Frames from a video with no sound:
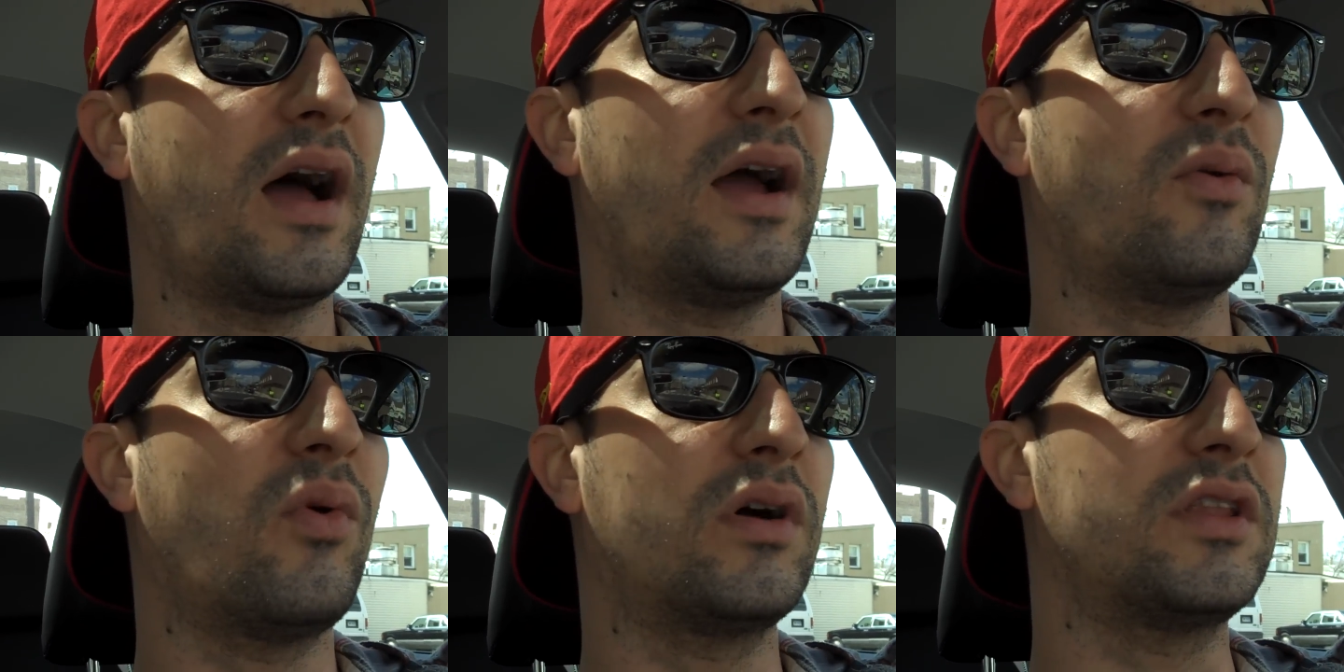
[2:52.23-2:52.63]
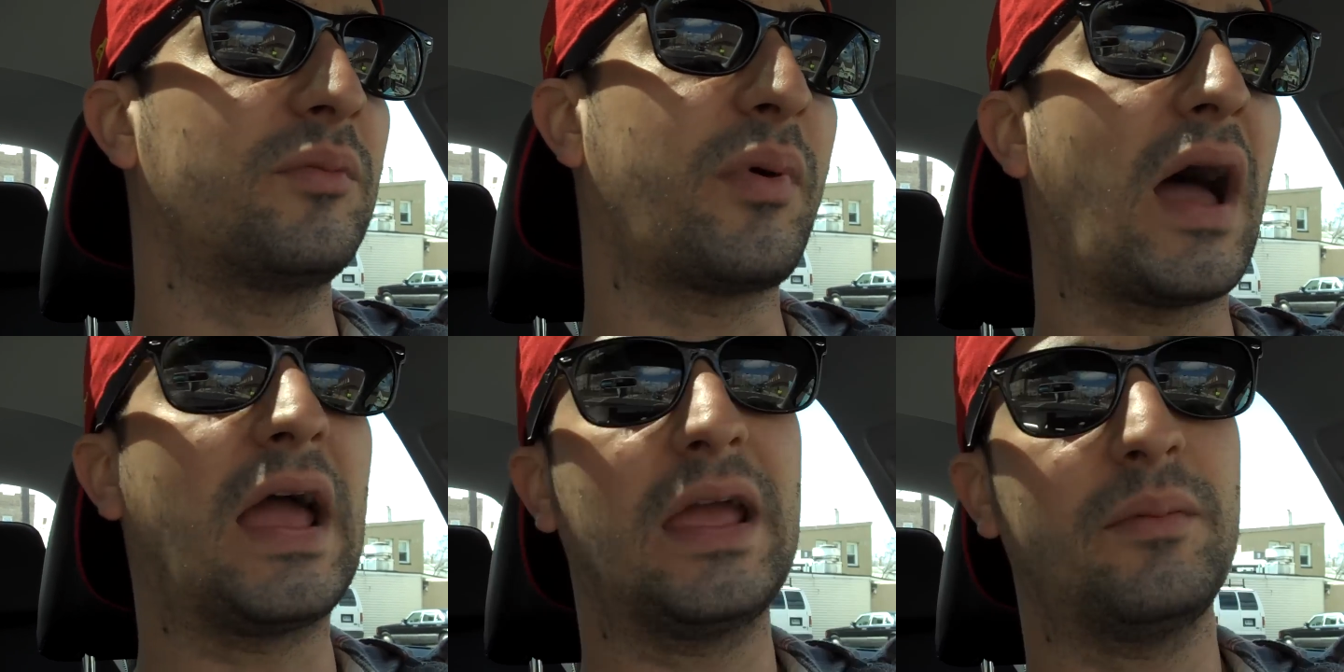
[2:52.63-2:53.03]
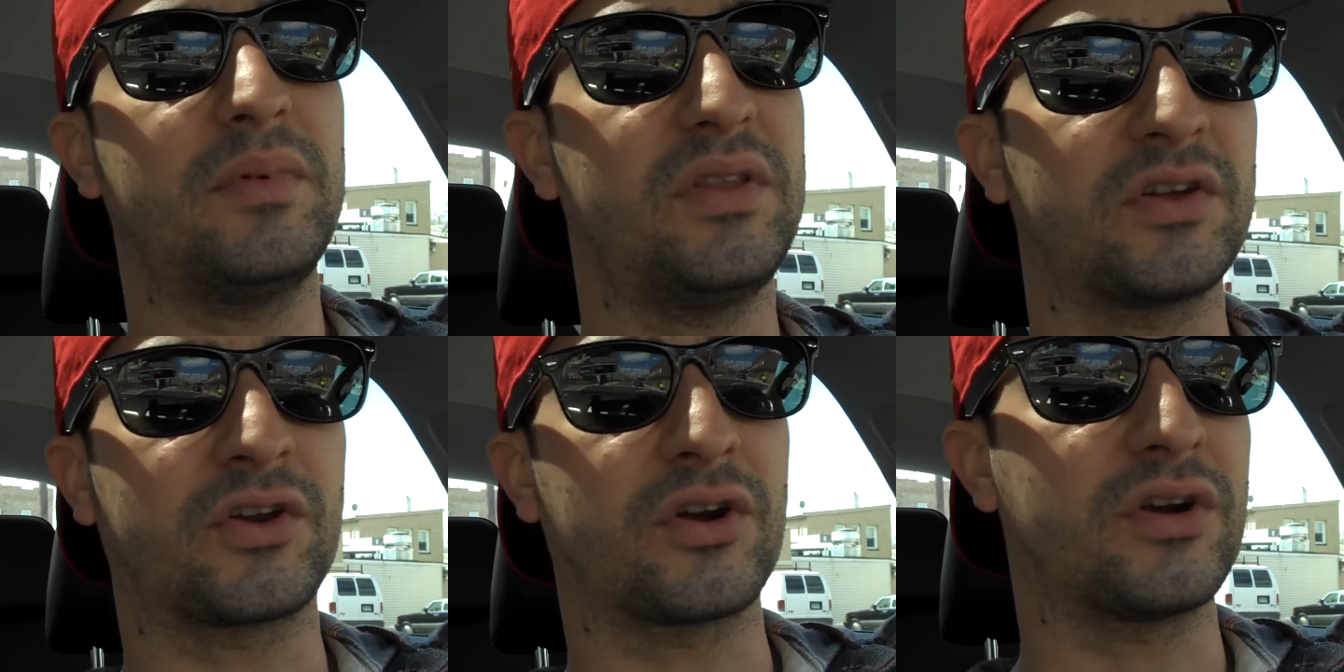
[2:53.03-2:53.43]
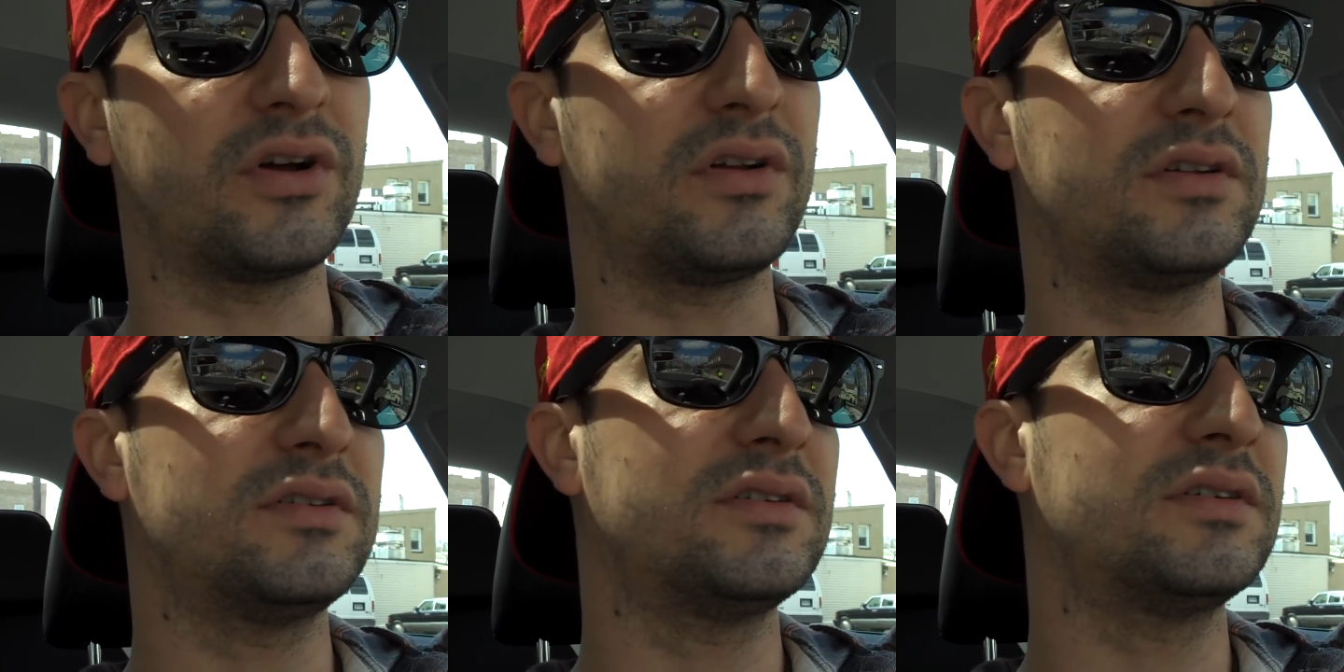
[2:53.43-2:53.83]
I wound up IMing the
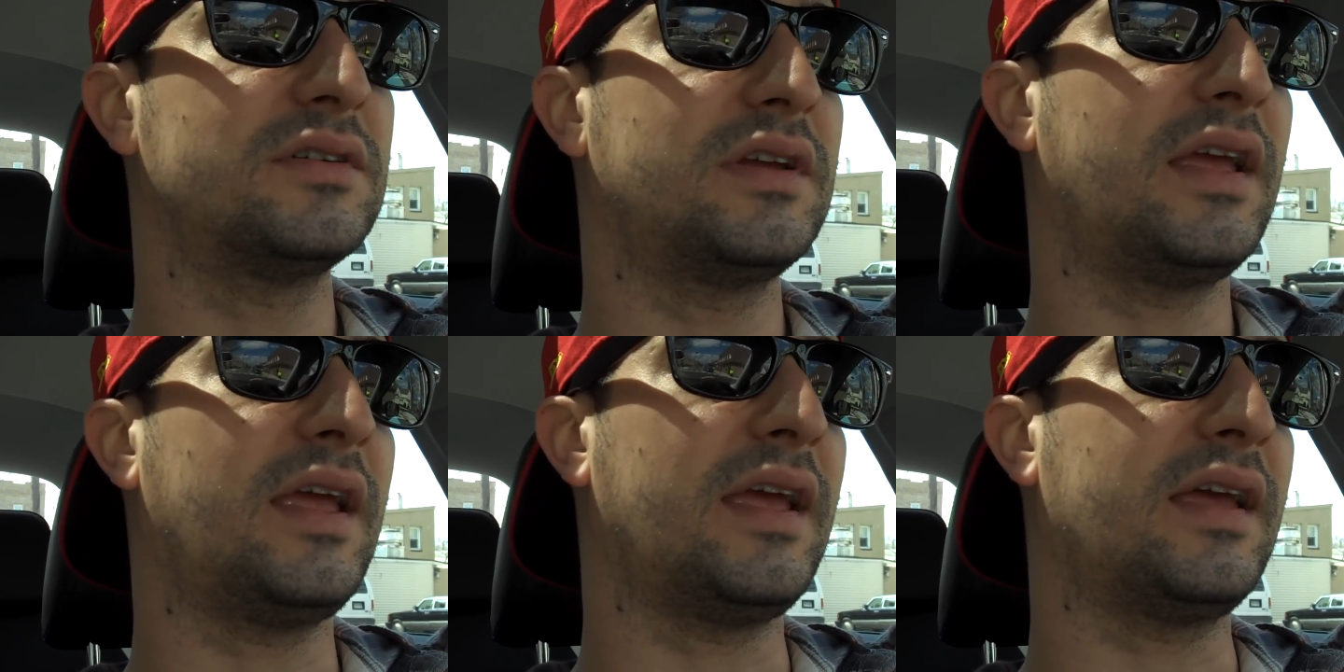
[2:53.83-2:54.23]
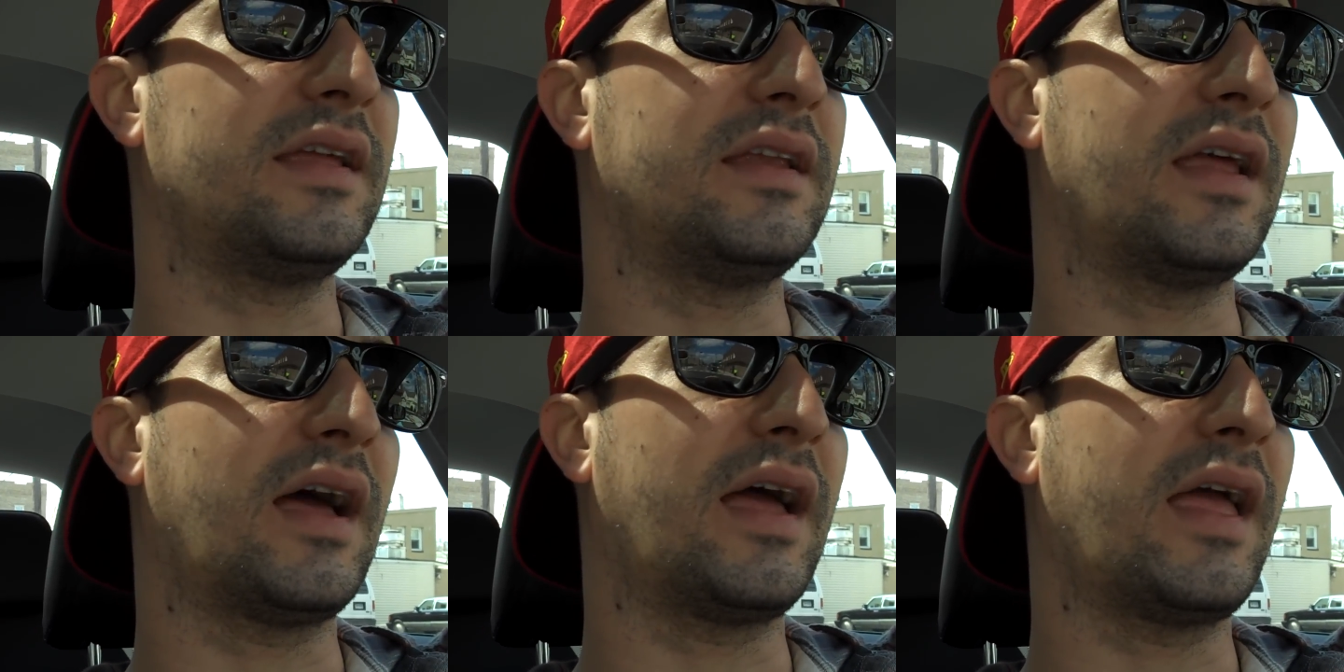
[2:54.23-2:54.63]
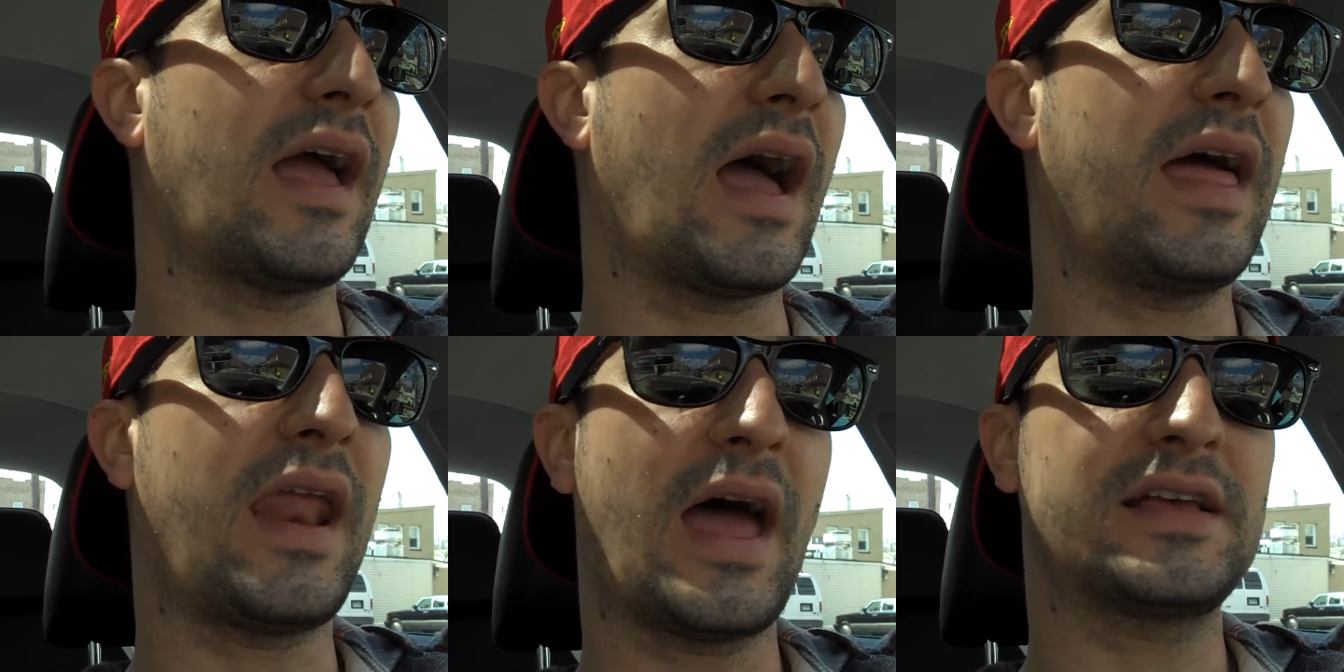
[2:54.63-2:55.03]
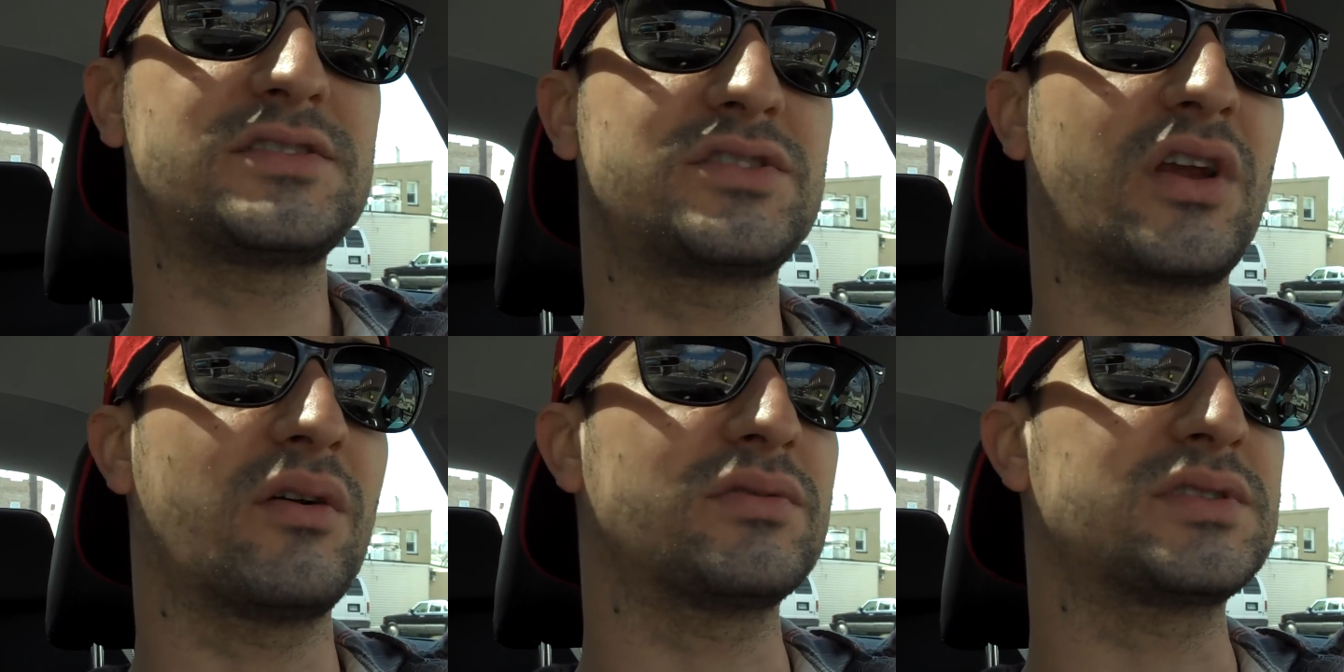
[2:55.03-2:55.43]
girl, and I had
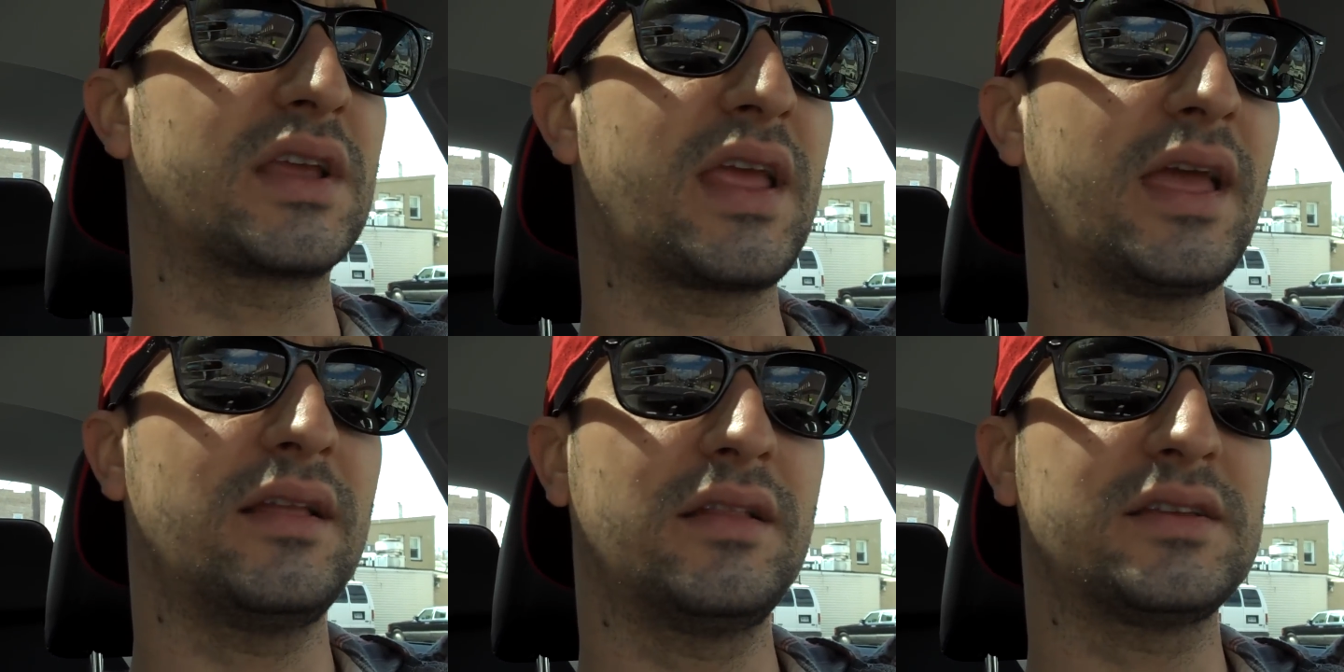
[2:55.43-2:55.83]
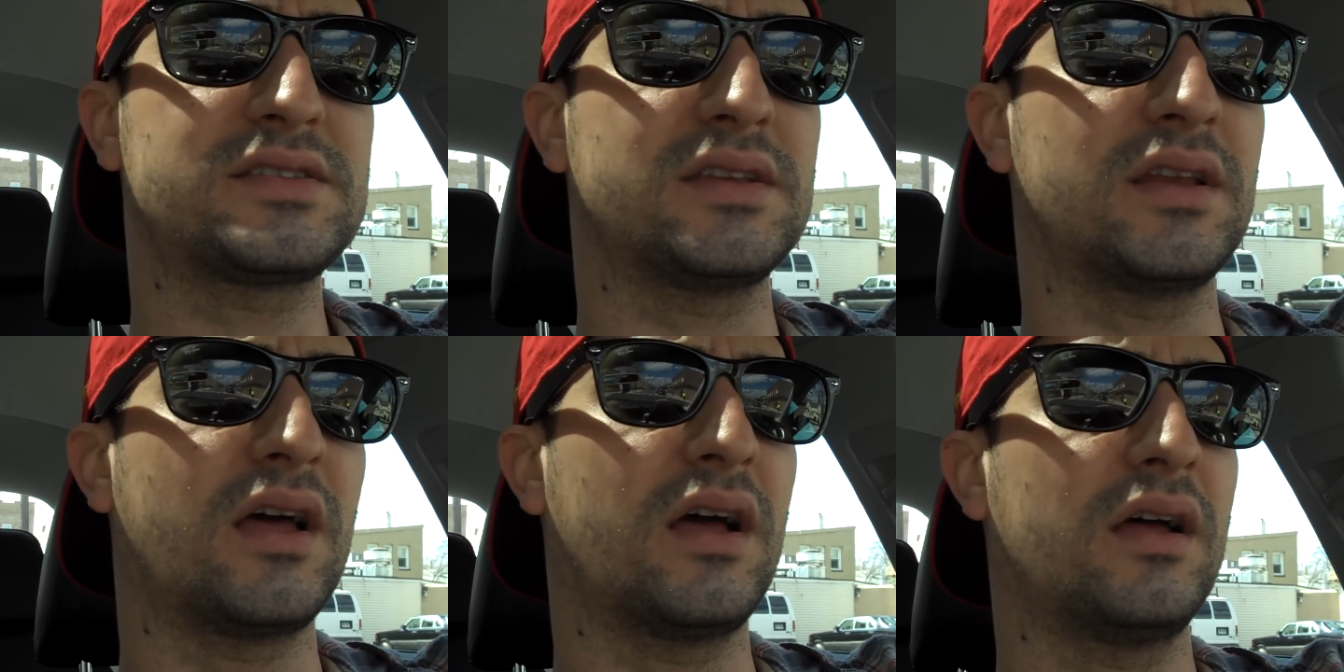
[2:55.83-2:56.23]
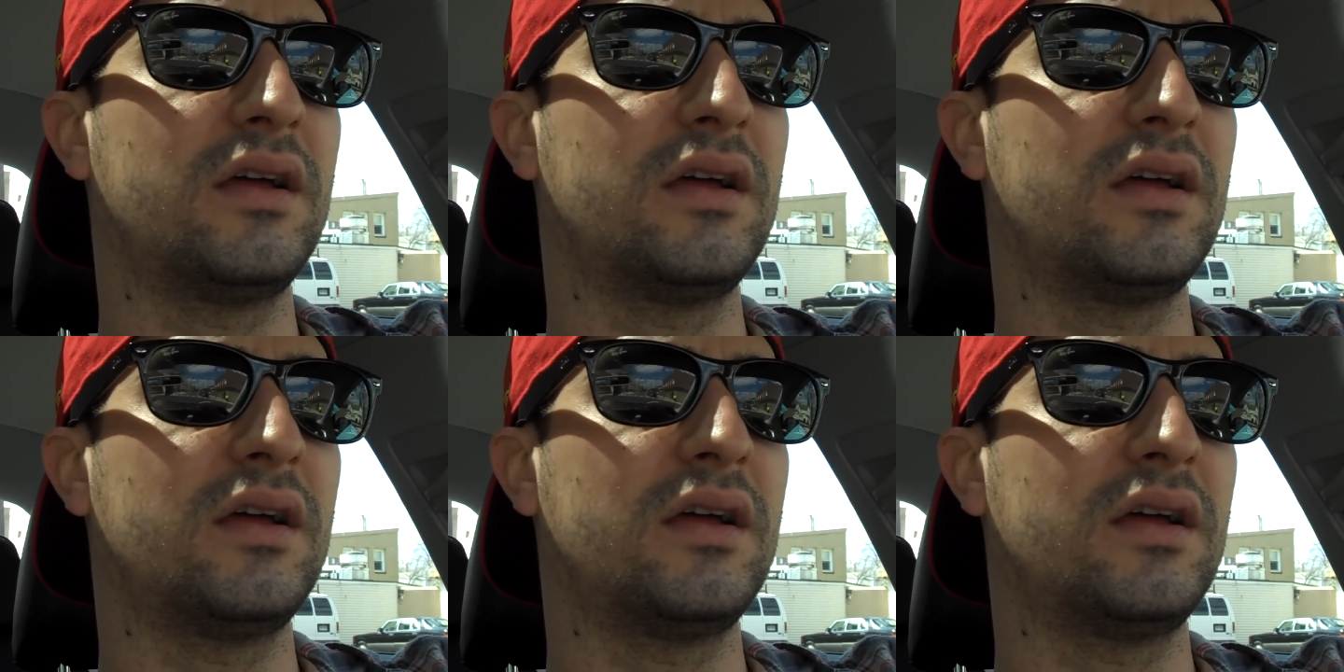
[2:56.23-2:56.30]
asked her, I was like, hey, listen,